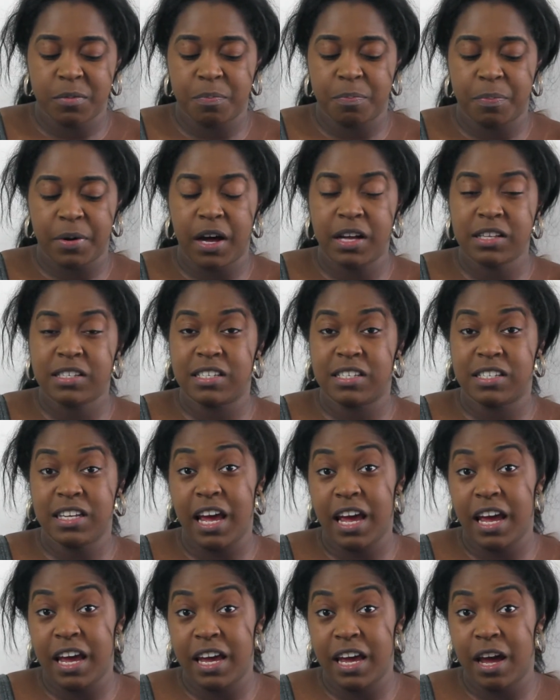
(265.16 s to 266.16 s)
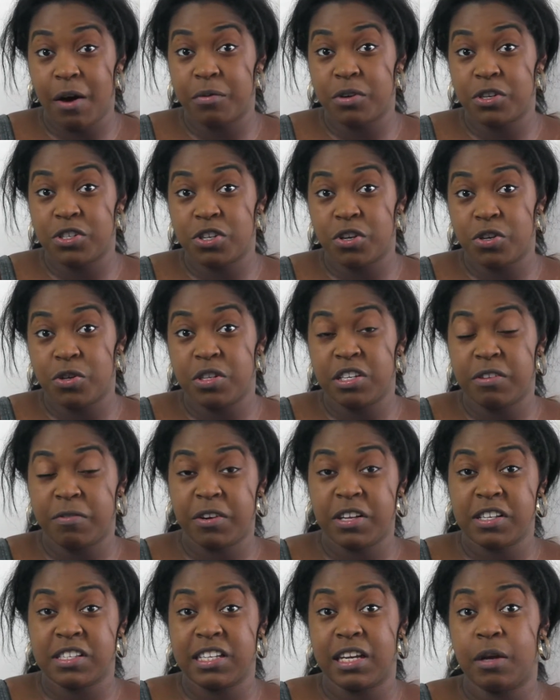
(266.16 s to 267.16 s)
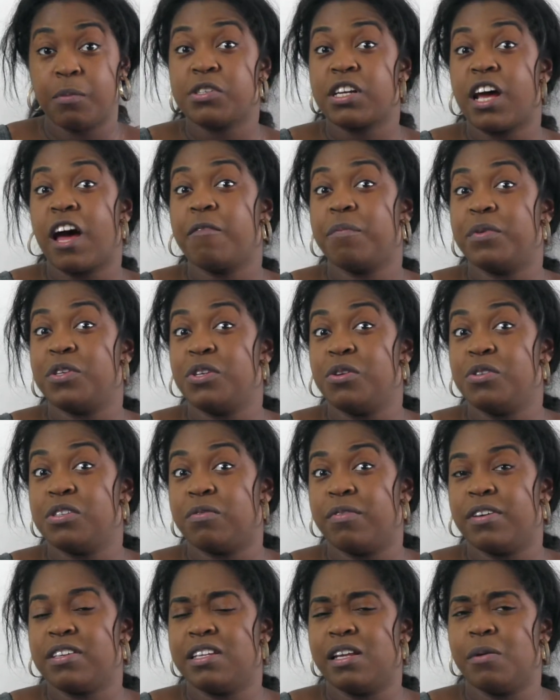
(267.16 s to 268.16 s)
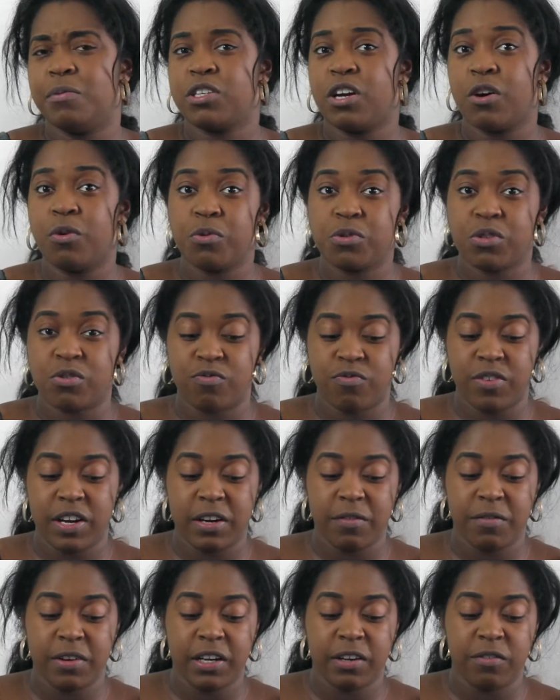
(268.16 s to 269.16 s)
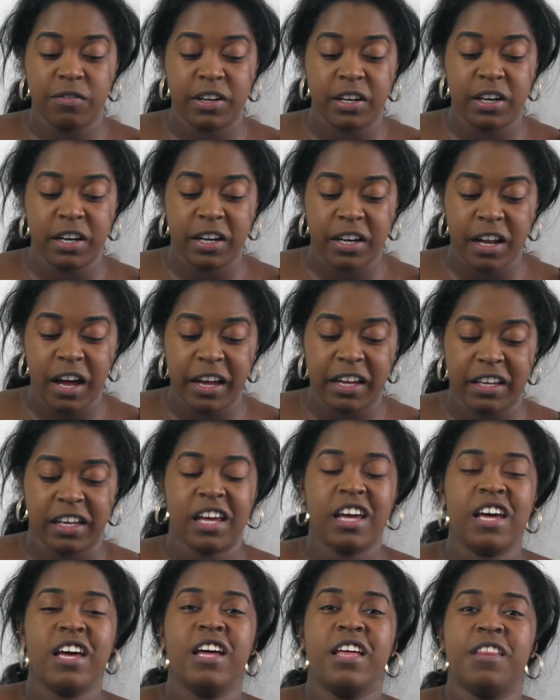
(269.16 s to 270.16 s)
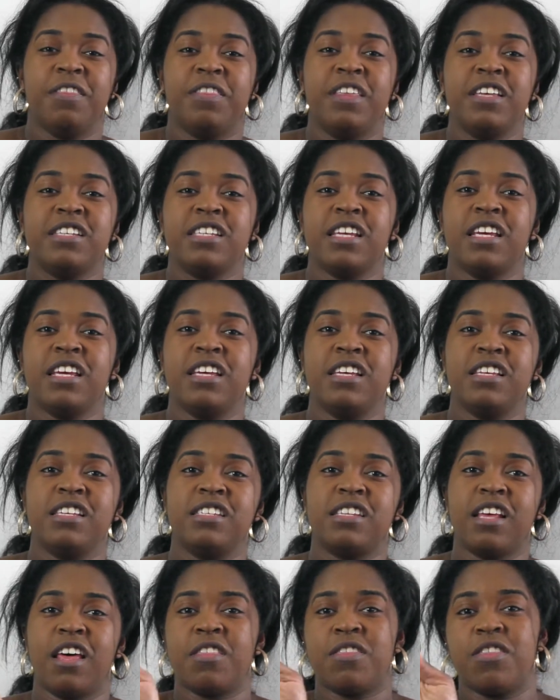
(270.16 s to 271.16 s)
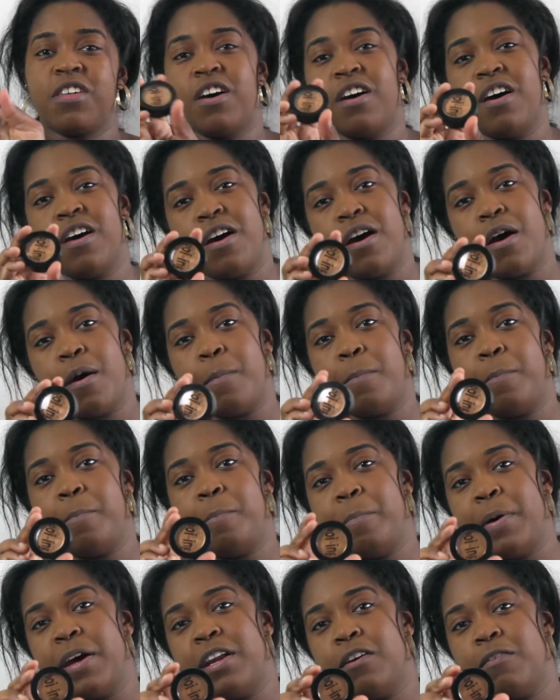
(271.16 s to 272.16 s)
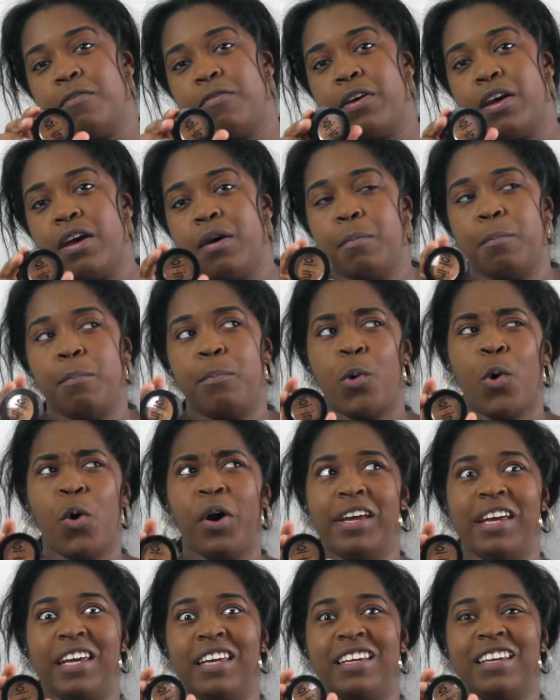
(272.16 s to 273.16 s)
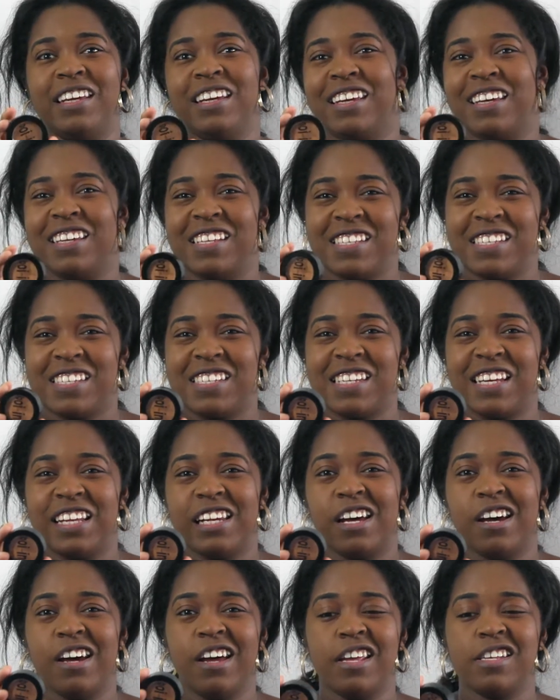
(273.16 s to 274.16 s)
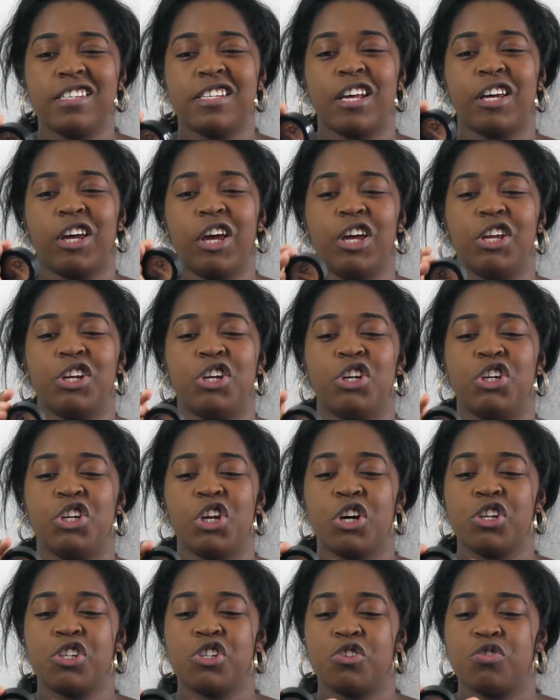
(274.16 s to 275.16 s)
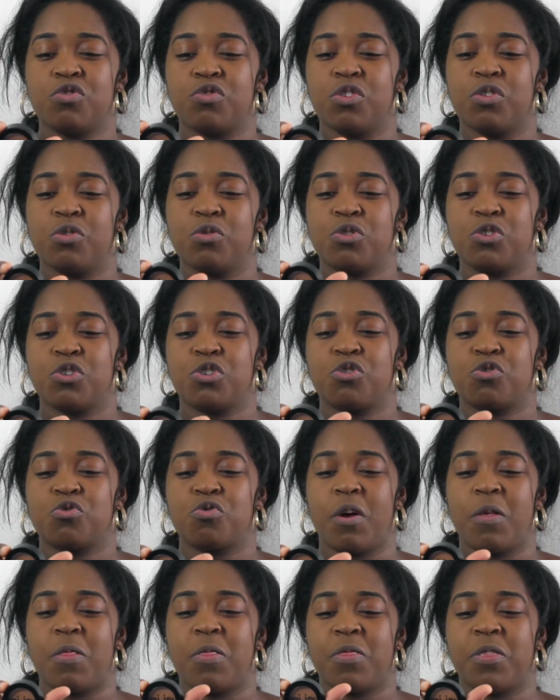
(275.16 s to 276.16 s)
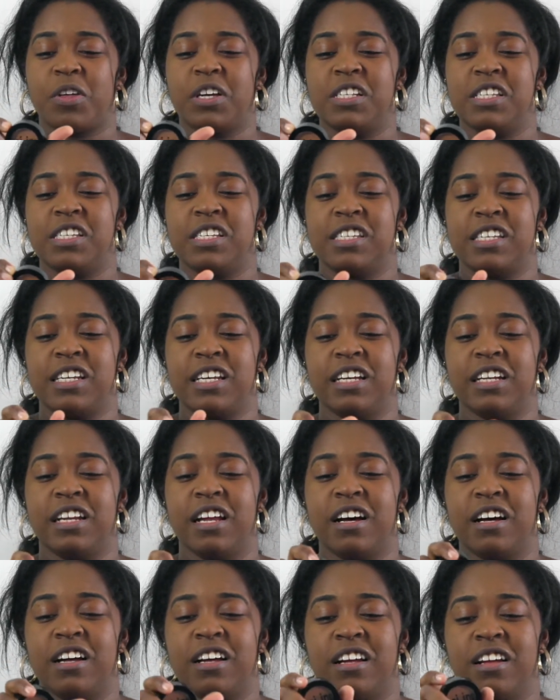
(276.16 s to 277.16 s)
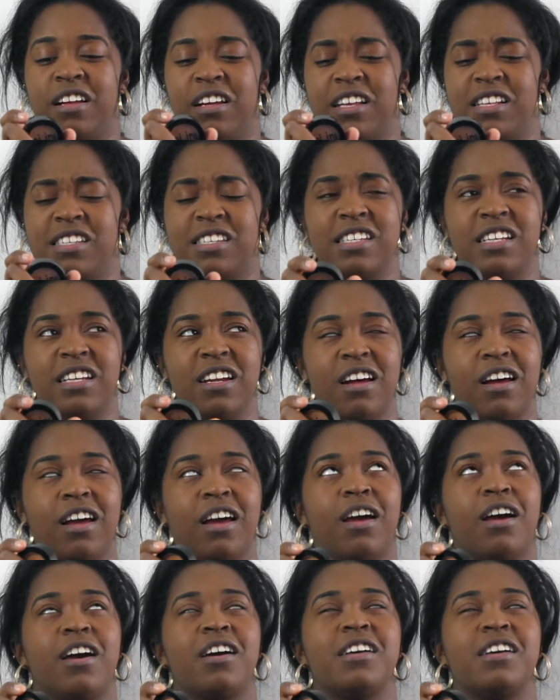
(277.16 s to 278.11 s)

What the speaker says: But today I want to show you a different concealer which I have been using recently, which I also really like. This is the Benefit Boi-ing concealer. It's like industrial strength concealer. Concealer?